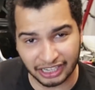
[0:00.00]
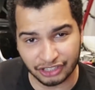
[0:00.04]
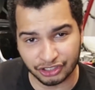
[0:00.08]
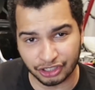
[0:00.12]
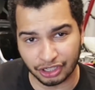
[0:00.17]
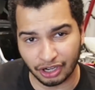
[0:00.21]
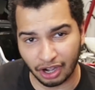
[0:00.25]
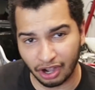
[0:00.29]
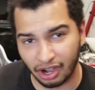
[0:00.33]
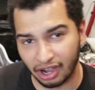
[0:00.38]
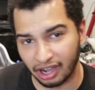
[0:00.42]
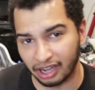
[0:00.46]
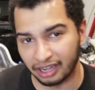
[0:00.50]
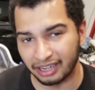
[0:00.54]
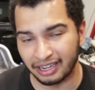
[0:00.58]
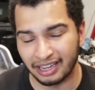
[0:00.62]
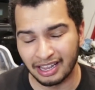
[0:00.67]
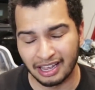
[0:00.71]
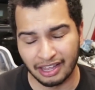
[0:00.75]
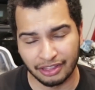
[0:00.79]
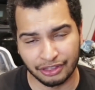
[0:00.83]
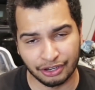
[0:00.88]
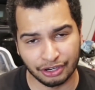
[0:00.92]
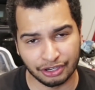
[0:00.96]
engine on.
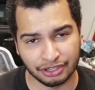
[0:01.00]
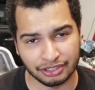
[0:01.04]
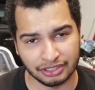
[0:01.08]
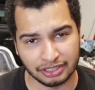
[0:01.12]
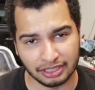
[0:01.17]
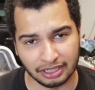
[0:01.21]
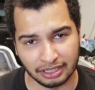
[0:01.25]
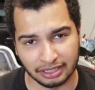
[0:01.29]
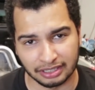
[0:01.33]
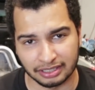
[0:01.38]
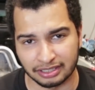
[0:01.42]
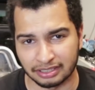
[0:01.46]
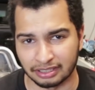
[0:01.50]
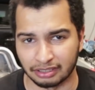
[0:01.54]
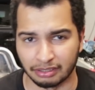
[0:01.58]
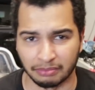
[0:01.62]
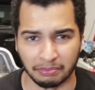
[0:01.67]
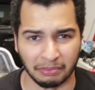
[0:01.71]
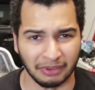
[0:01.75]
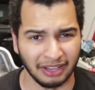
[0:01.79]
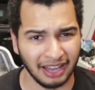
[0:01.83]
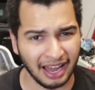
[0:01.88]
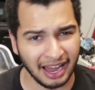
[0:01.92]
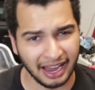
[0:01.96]
There's
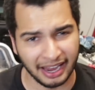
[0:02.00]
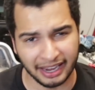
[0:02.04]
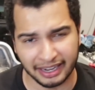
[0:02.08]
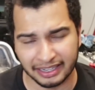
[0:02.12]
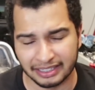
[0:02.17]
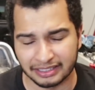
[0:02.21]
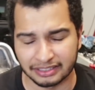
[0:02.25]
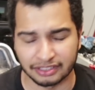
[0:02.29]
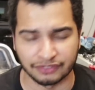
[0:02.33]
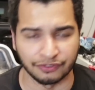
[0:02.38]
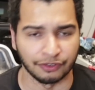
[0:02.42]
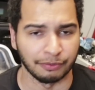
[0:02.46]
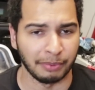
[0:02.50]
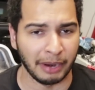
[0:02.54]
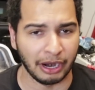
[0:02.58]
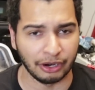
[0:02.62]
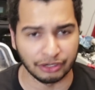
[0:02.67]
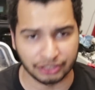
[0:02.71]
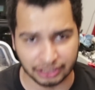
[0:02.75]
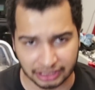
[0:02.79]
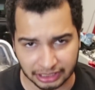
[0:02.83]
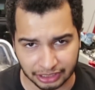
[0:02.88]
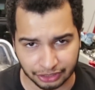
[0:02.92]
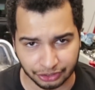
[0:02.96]
some lines for
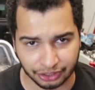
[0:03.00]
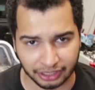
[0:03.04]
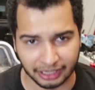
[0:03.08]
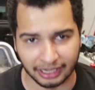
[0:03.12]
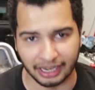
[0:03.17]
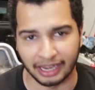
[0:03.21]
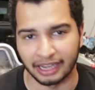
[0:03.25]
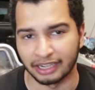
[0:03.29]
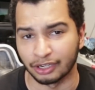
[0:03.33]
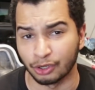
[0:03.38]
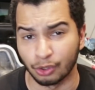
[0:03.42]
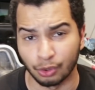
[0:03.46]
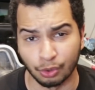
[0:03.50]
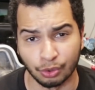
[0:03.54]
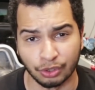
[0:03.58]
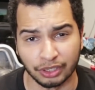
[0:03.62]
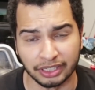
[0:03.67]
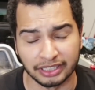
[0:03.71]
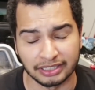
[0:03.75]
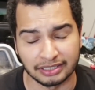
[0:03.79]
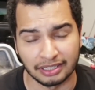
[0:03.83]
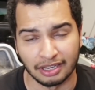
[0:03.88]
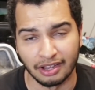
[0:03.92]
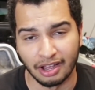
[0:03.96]
power steering and
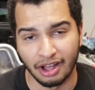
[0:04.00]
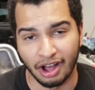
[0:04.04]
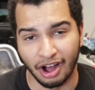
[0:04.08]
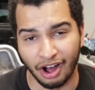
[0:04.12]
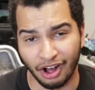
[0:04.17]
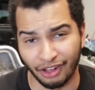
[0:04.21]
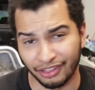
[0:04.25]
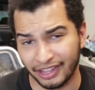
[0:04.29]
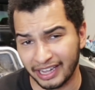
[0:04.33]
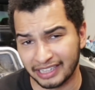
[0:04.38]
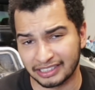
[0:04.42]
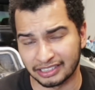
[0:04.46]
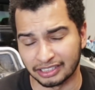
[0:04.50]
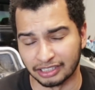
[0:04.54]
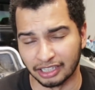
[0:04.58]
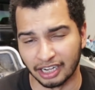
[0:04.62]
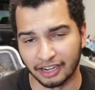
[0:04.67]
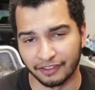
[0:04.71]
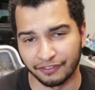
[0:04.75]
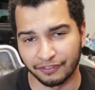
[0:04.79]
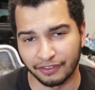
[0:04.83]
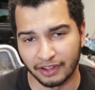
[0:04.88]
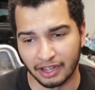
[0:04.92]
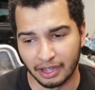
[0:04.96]
coolant, all that
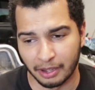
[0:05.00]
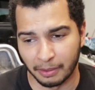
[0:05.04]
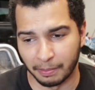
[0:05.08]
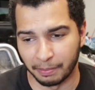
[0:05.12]
stuff.